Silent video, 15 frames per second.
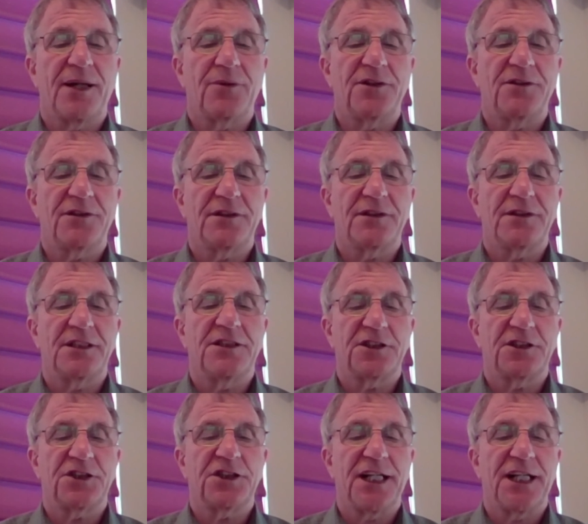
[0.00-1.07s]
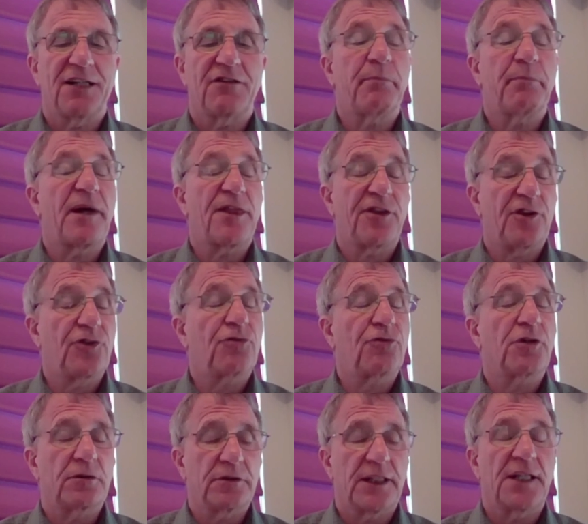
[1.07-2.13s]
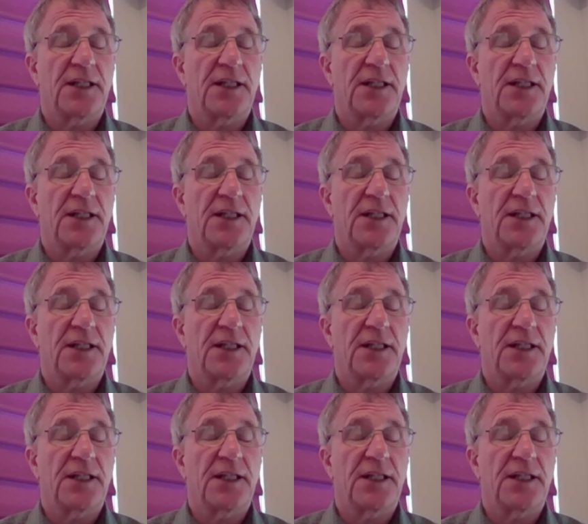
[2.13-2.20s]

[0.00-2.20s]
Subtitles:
Now he's a chair at Beth Israel.